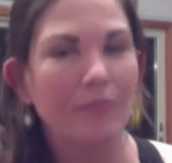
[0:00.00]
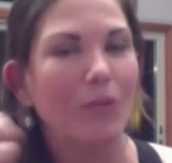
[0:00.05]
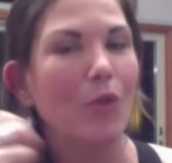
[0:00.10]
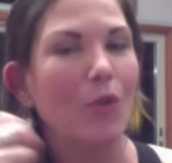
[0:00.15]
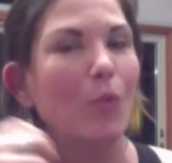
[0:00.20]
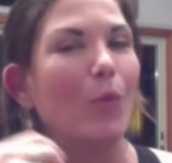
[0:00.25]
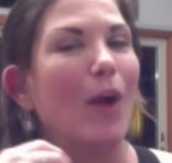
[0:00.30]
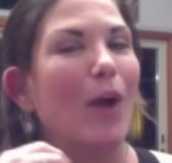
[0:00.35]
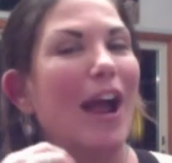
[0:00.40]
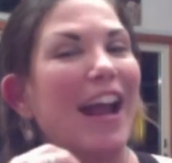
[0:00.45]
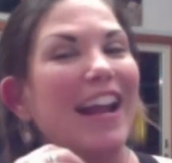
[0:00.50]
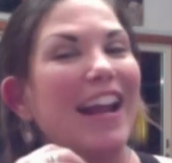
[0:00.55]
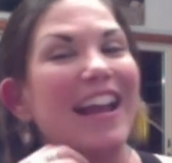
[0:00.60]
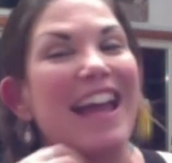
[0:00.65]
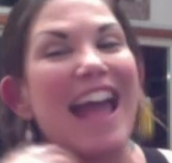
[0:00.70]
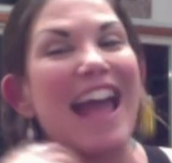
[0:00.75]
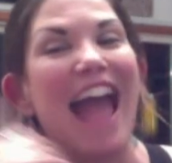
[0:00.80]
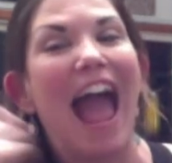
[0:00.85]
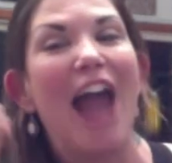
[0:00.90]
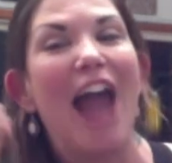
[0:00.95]
Right.
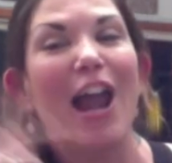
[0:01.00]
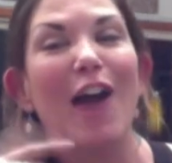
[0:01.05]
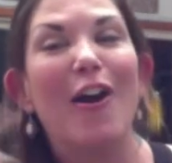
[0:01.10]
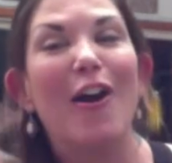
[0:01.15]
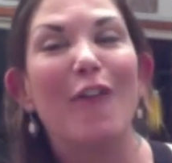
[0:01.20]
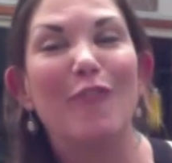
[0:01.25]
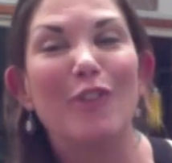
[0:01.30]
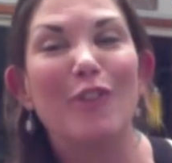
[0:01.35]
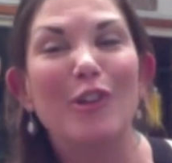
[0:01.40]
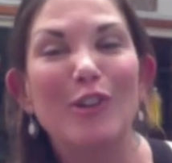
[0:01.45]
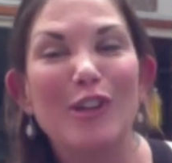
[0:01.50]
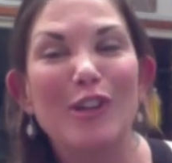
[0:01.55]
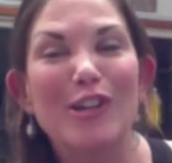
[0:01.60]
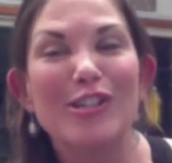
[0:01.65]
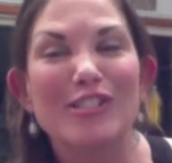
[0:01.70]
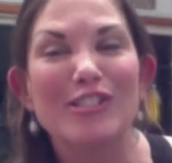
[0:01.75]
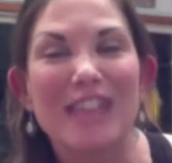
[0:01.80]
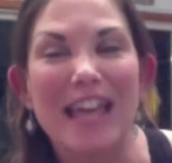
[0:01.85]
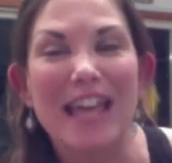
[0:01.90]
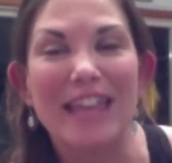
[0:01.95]
And a few
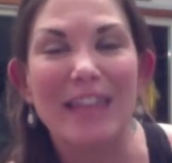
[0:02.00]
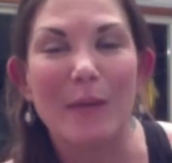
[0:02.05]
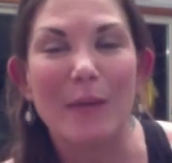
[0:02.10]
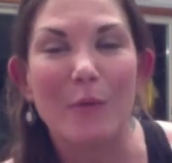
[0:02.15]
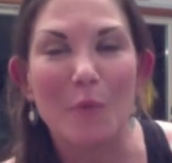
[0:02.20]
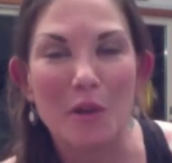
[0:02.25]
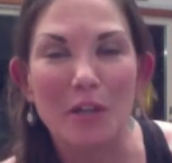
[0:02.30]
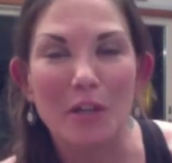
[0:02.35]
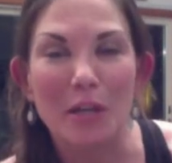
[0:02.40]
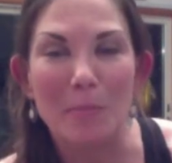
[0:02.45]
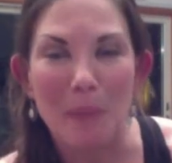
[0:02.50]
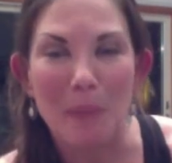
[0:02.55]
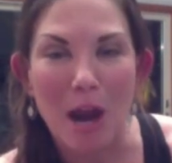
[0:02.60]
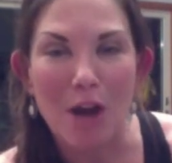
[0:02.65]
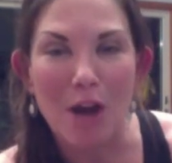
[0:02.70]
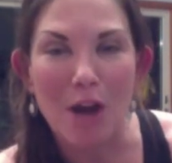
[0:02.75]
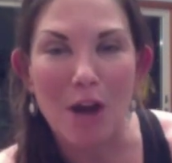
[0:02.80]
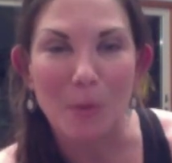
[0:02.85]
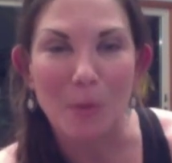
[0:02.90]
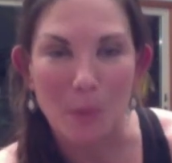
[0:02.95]
years in, they were really
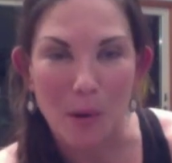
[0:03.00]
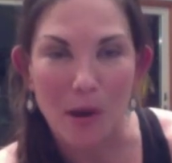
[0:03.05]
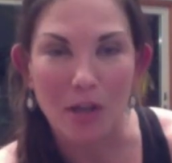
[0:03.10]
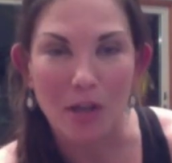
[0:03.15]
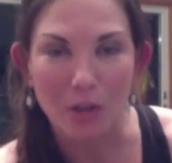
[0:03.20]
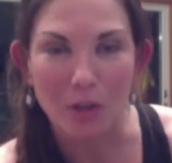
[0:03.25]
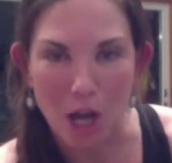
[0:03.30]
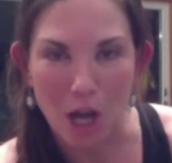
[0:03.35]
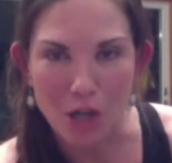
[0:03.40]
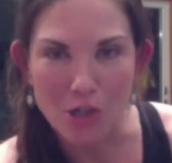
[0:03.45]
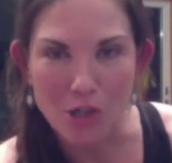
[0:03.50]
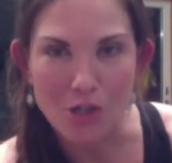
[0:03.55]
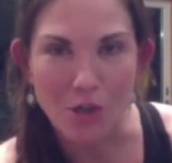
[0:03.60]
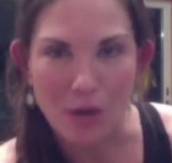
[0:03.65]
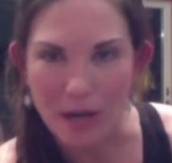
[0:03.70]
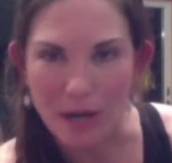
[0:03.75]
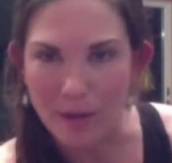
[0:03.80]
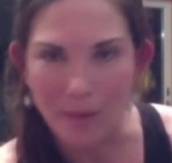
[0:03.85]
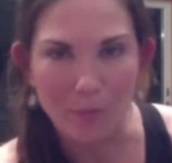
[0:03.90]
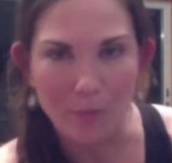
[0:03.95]
embarrassed that we were at lunch
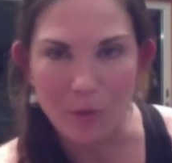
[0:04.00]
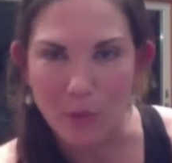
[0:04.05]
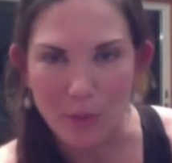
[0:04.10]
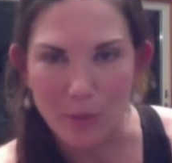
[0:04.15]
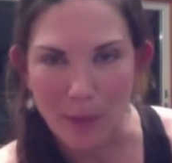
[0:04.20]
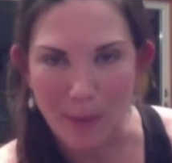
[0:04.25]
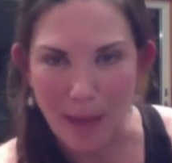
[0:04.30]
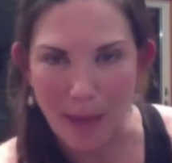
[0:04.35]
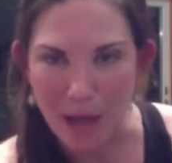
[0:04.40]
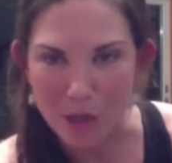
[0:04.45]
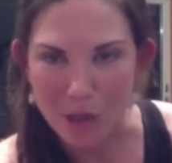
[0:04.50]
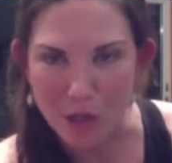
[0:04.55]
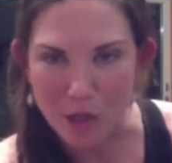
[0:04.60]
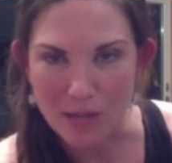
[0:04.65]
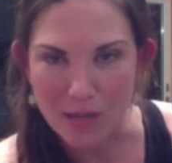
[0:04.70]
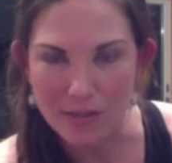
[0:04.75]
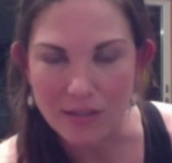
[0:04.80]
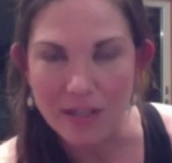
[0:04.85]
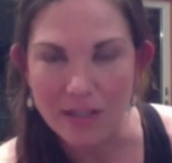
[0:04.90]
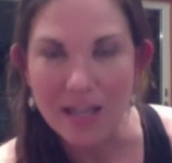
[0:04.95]
in between my
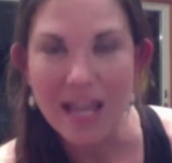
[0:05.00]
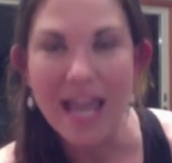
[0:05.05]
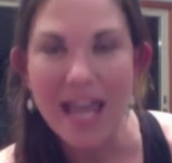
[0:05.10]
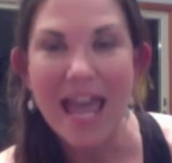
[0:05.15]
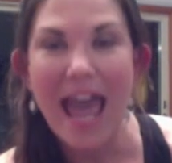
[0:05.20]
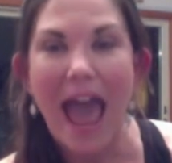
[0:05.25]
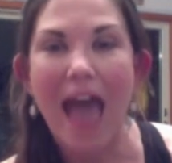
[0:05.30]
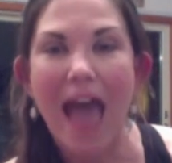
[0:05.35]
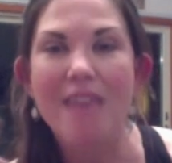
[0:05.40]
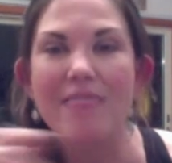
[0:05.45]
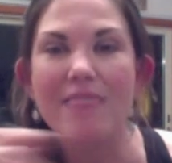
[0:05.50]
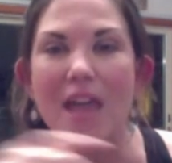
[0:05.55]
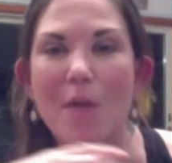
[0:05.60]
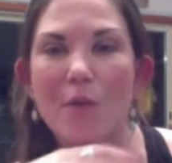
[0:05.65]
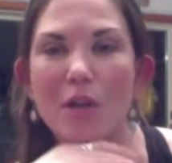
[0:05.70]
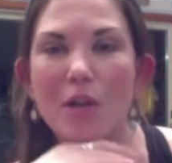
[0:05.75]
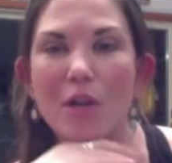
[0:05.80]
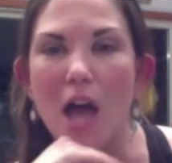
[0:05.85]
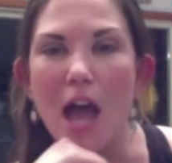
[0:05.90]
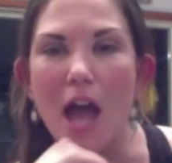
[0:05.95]
matches. And they
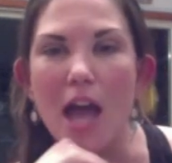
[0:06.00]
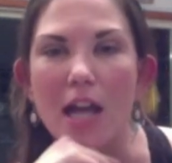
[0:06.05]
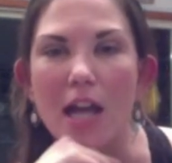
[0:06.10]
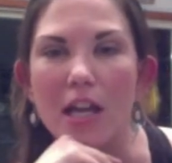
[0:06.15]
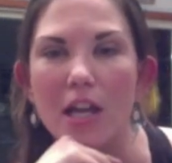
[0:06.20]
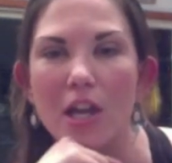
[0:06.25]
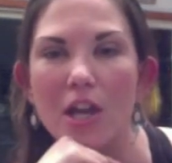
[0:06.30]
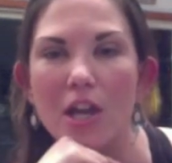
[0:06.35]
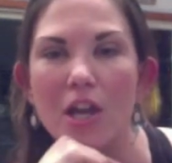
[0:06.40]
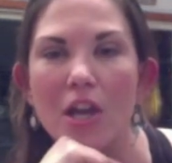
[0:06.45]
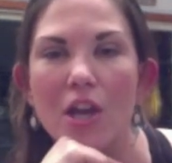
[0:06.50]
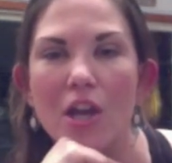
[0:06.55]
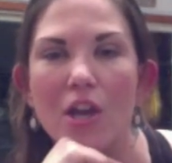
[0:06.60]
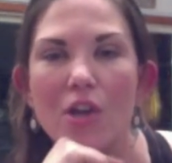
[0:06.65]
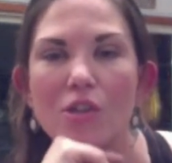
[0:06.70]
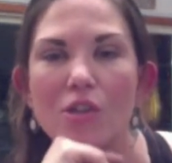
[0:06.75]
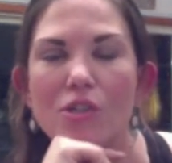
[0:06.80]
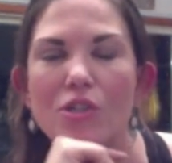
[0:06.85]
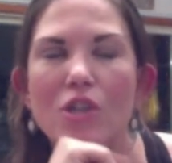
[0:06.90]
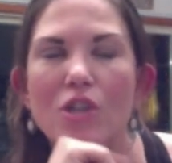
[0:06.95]
were like,
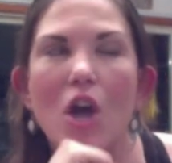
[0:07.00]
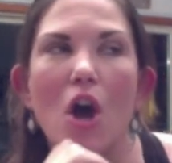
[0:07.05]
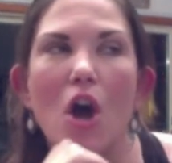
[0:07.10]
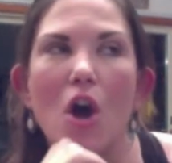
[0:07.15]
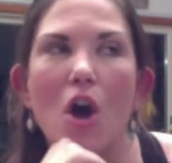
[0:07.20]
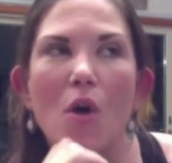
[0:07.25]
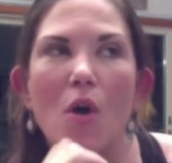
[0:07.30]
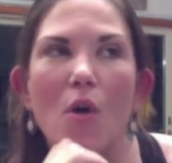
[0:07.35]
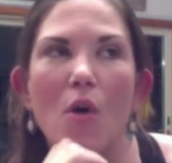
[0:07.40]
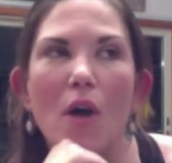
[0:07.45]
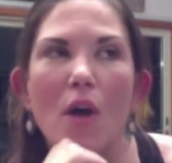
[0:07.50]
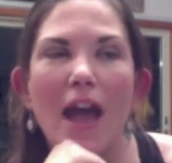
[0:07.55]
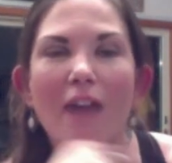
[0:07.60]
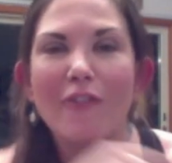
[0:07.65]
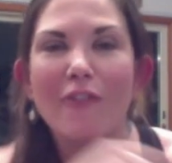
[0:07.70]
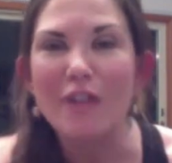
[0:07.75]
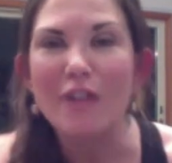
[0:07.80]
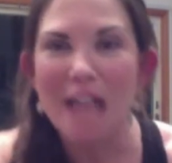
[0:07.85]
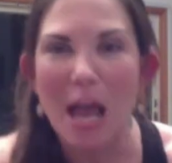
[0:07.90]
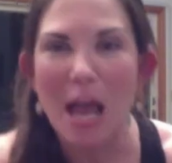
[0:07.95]
so
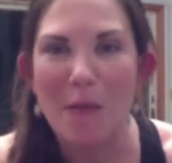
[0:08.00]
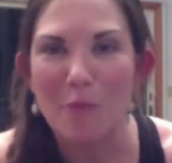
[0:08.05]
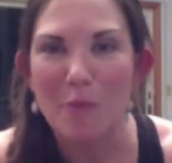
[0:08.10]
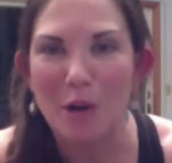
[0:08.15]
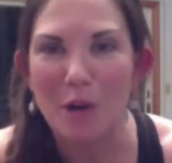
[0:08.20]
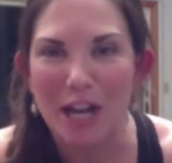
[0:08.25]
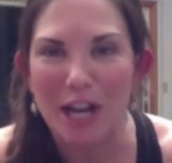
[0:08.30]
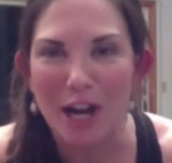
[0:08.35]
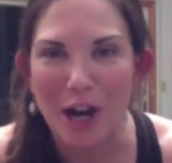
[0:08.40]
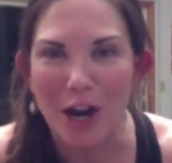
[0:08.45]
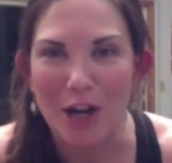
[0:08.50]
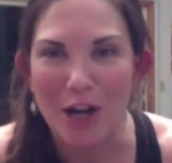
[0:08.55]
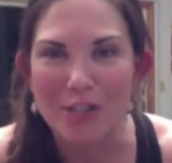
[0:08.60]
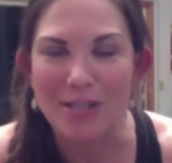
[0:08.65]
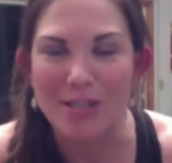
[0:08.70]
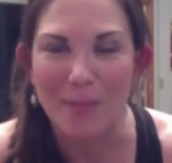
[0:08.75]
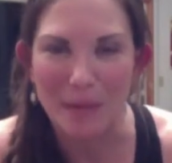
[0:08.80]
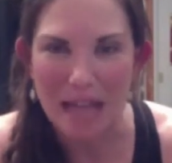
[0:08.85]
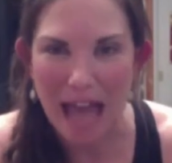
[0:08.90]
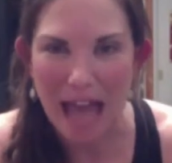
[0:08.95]
every time we're here,
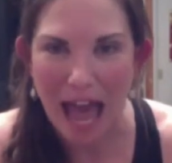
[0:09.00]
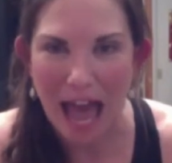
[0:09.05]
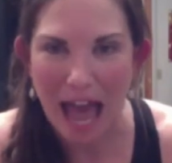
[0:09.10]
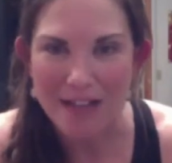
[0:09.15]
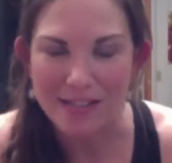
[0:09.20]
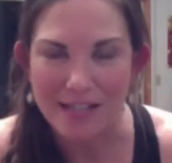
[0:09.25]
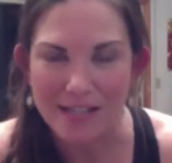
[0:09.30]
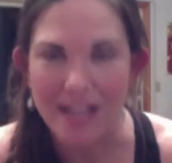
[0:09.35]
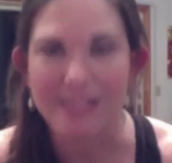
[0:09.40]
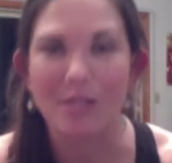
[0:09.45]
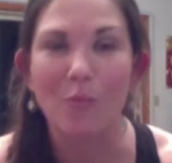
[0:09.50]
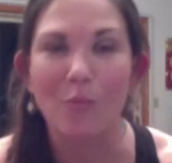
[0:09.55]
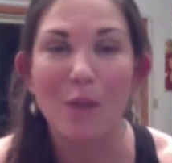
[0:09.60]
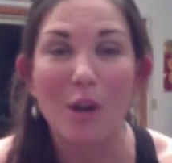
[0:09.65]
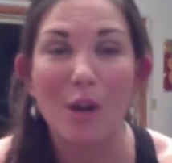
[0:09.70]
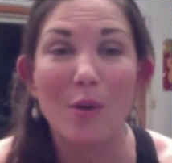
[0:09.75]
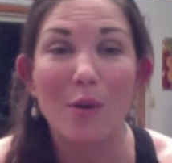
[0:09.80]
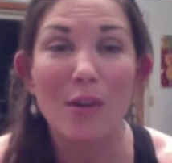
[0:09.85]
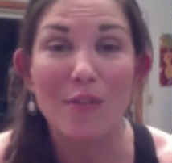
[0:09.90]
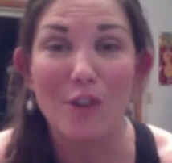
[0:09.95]
somebody asks us, and we
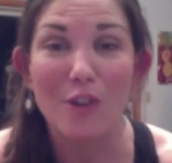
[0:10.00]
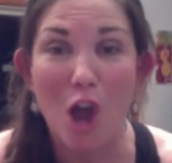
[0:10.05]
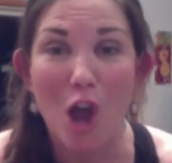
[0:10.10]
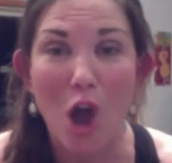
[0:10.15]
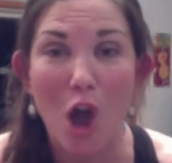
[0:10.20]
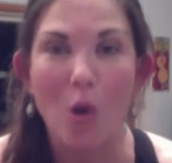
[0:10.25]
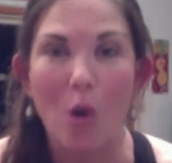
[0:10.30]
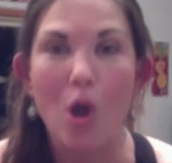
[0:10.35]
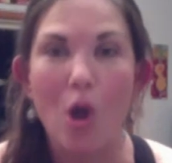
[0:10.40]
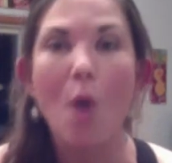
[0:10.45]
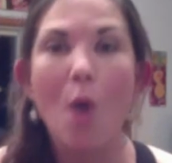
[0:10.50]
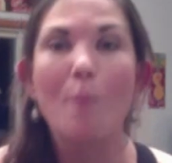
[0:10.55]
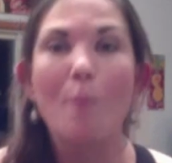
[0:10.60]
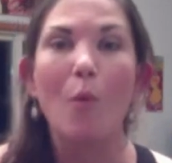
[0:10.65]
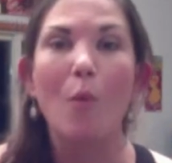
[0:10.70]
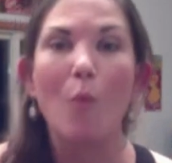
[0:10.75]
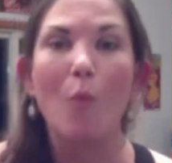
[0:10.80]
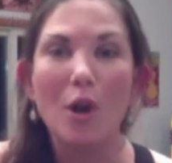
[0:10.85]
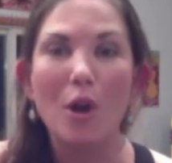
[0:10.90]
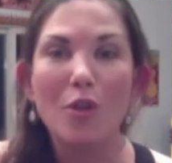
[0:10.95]
don't even know,
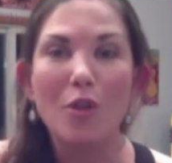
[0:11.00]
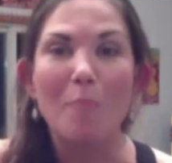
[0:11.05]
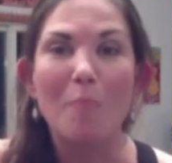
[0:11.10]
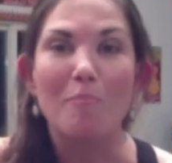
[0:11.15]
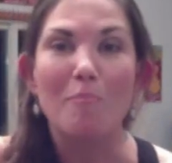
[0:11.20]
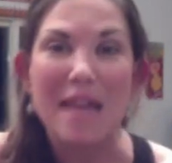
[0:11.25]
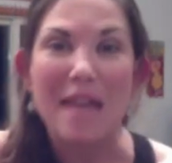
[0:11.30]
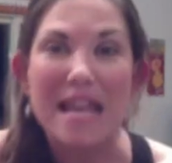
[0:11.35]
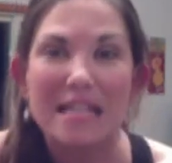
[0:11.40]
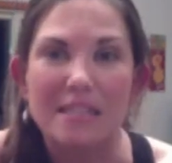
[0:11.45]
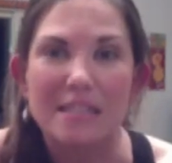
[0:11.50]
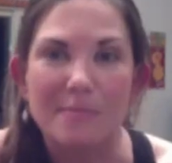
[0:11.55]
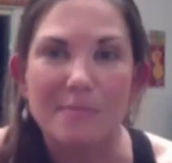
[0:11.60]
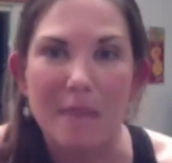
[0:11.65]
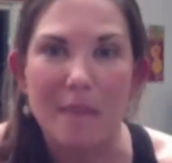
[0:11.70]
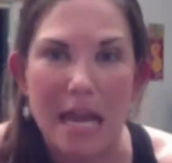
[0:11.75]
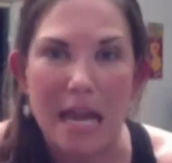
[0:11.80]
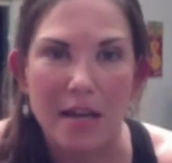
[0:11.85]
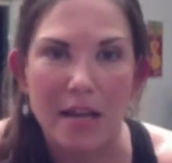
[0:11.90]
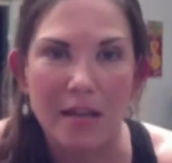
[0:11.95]
but what do the beads
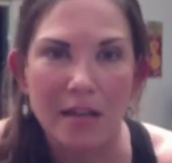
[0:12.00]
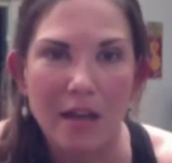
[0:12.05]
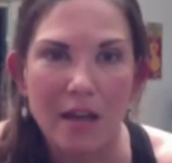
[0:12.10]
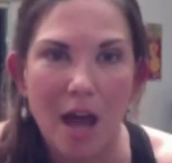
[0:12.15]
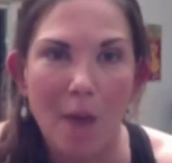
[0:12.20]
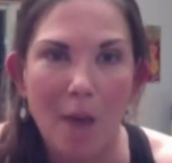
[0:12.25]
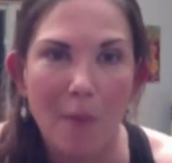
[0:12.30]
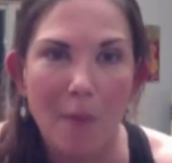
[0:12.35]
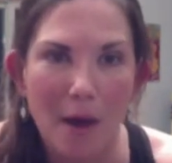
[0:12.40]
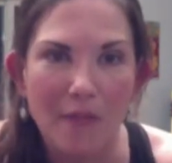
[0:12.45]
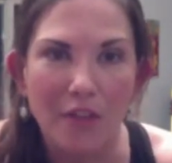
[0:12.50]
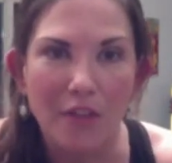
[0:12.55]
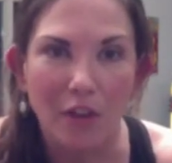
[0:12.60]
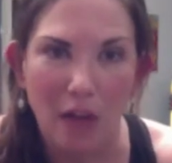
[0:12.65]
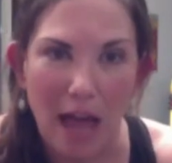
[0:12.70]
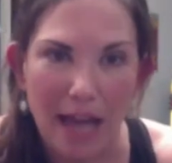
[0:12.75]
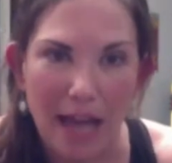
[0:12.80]
mean above the light?